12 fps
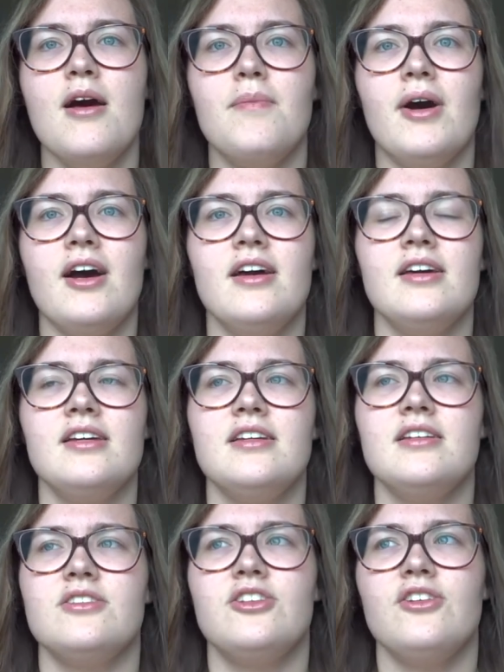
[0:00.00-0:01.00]
But
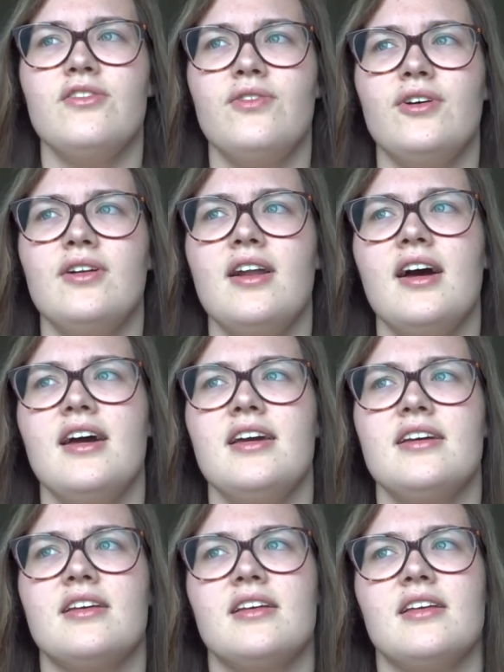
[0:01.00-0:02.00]
I do feel
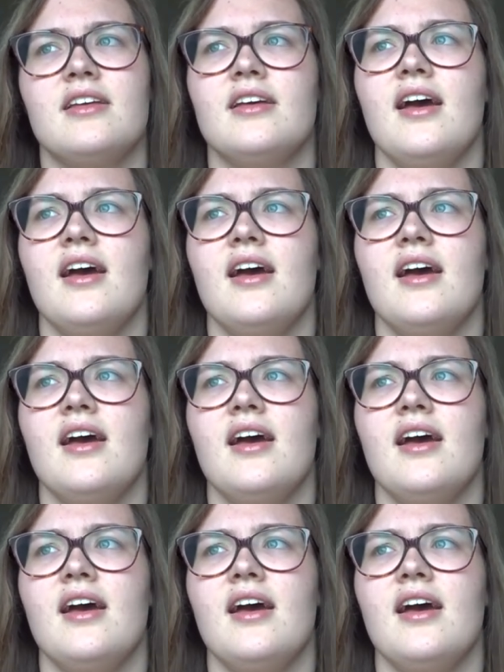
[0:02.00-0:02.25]
like